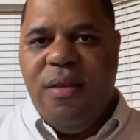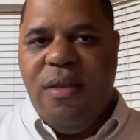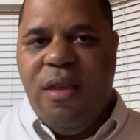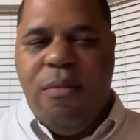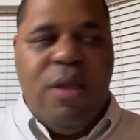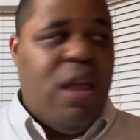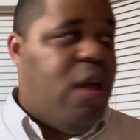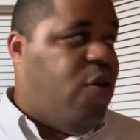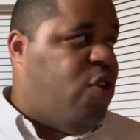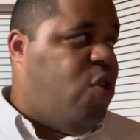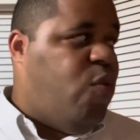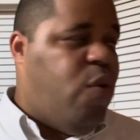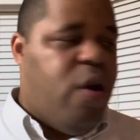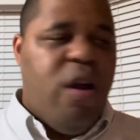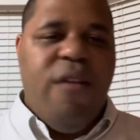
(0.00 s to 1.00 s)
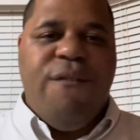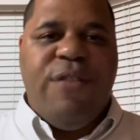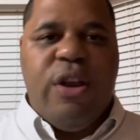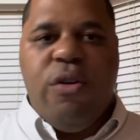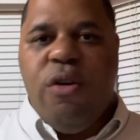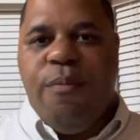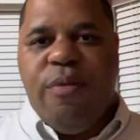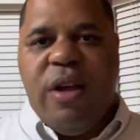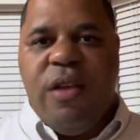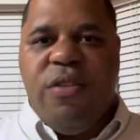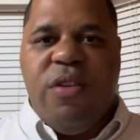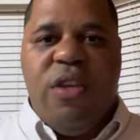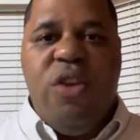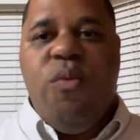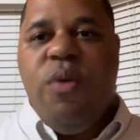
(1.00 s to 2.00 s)
I mean, hell, you were a federal
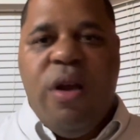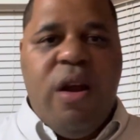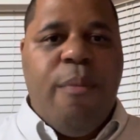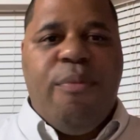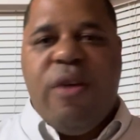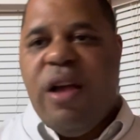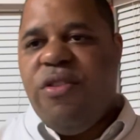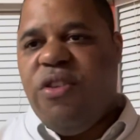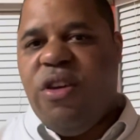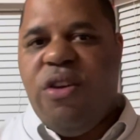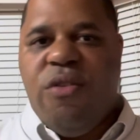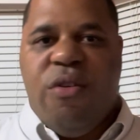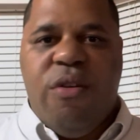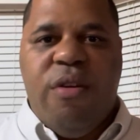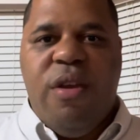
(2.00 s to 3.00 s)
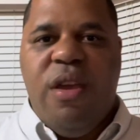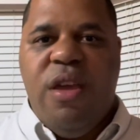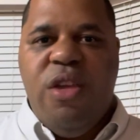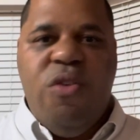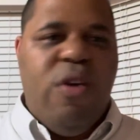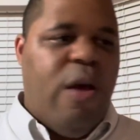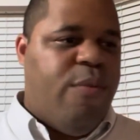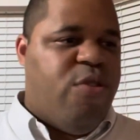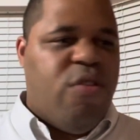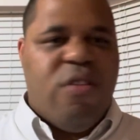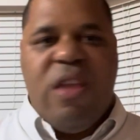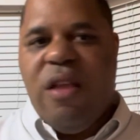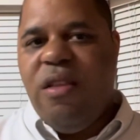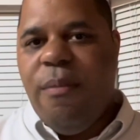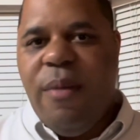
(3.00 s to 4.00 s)
prosecutor. You were a prosecutor. You helped took
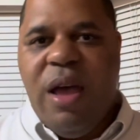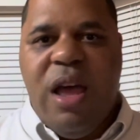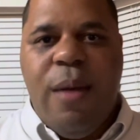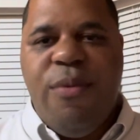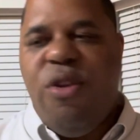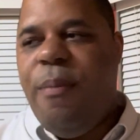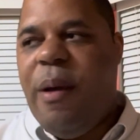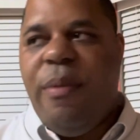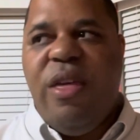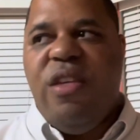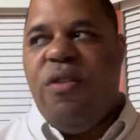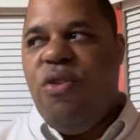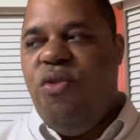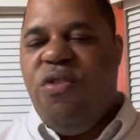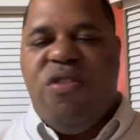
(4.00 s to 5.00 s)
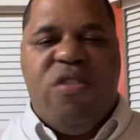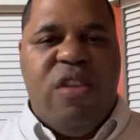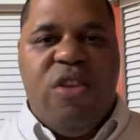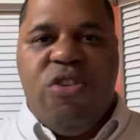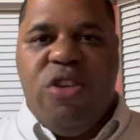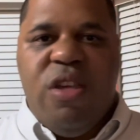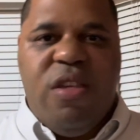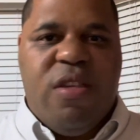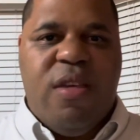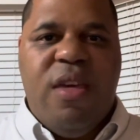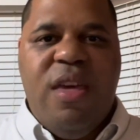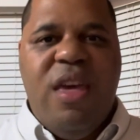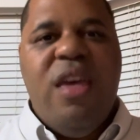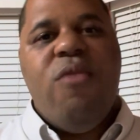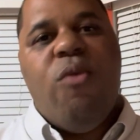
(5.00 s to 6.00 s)
down the mob. You probably used snitches.
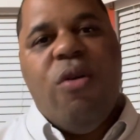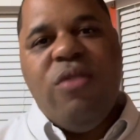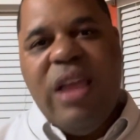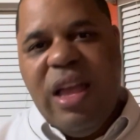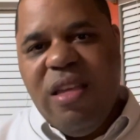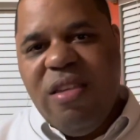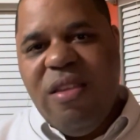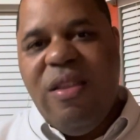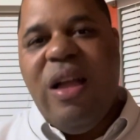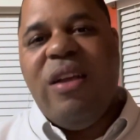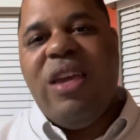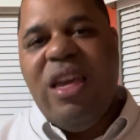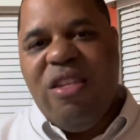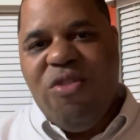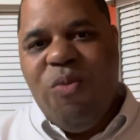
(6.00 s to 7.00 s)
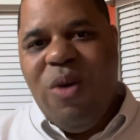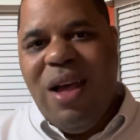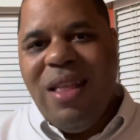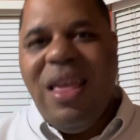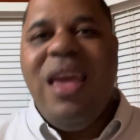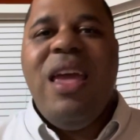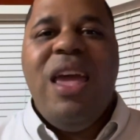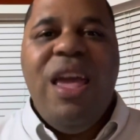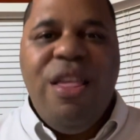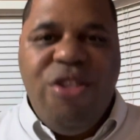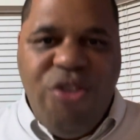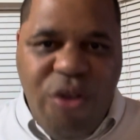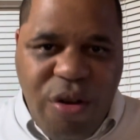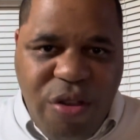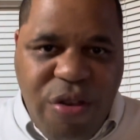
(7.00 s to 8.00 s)
Well, next, now guess what? It's
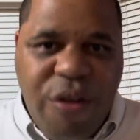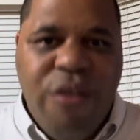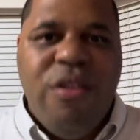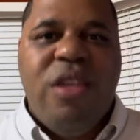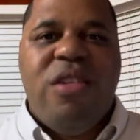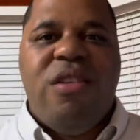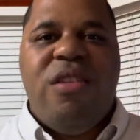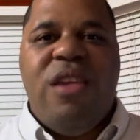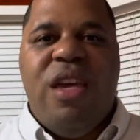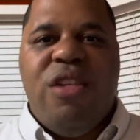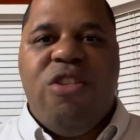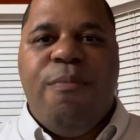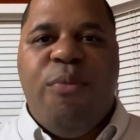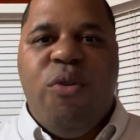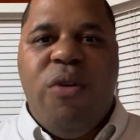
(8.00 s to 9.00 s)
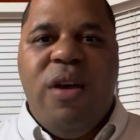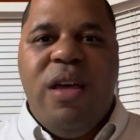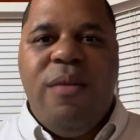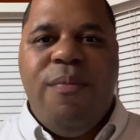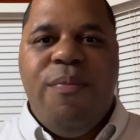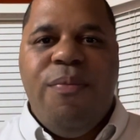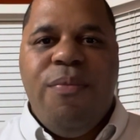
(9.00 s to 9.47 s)
your turn to snitch, boy.